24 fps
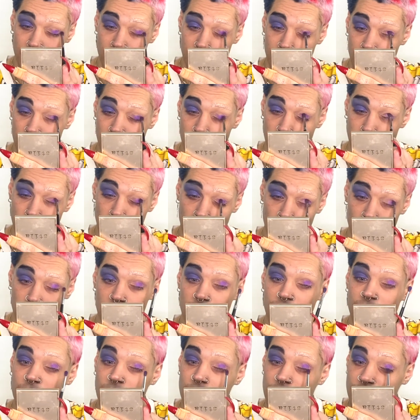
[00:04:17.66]
purple
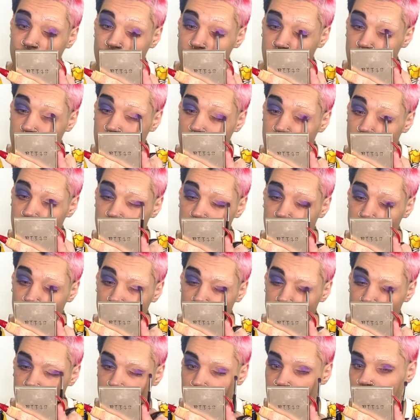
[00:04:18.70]
from Scooby-Doo,
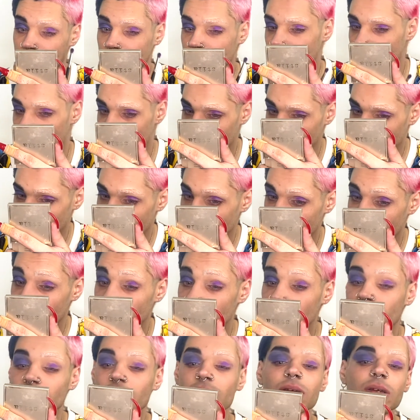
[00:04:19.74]

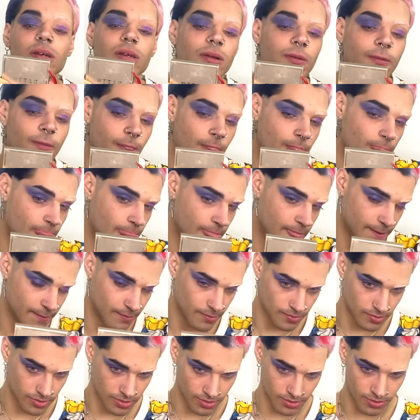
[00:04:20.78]
definitely.
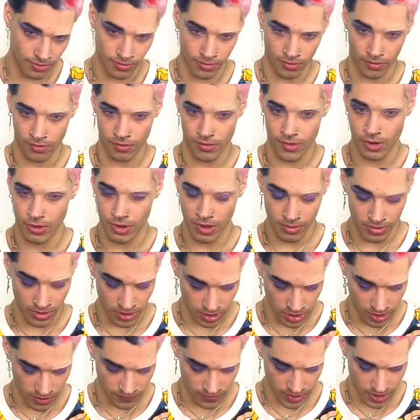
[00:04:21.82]
Coming
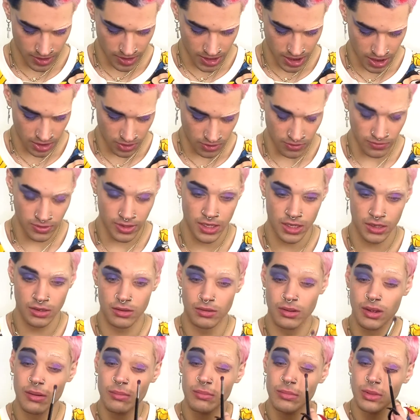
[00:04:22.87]
along, I kind of like,
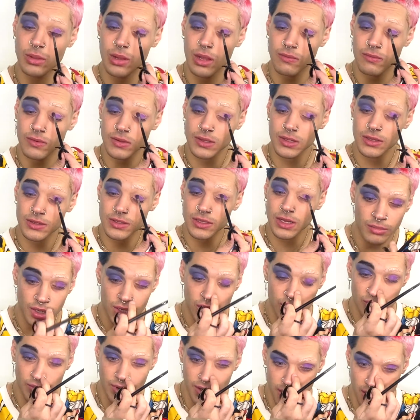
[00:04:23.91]
I'm loving this color. You
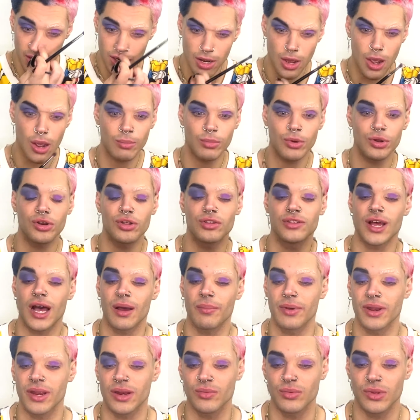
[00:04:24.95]
already know I'm gonna top
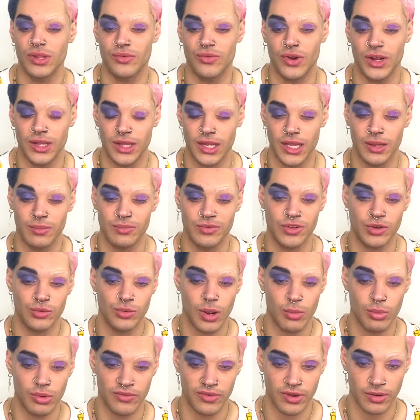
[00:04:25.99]
it in with a red lip, so what
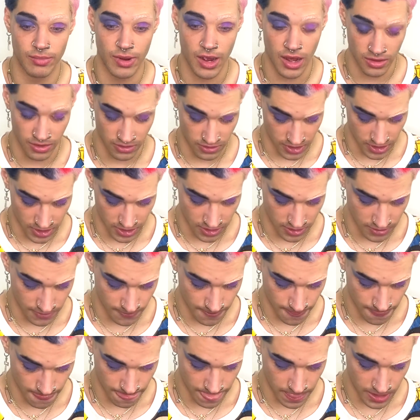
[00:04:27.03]
we've been bothering?
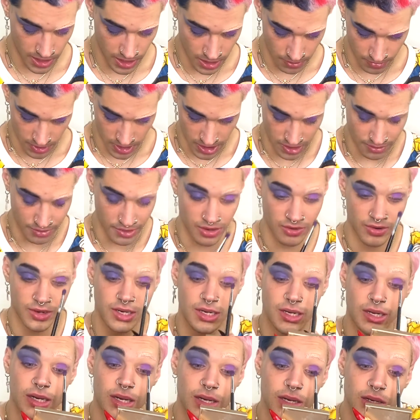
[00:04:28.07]
Come on,
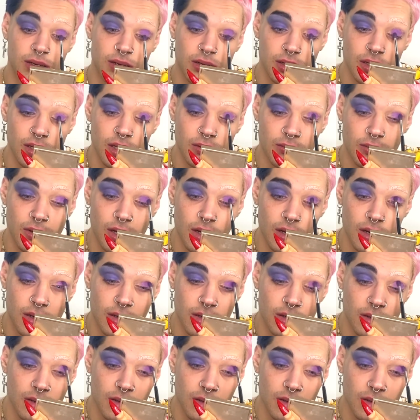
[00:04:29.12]
America, come on.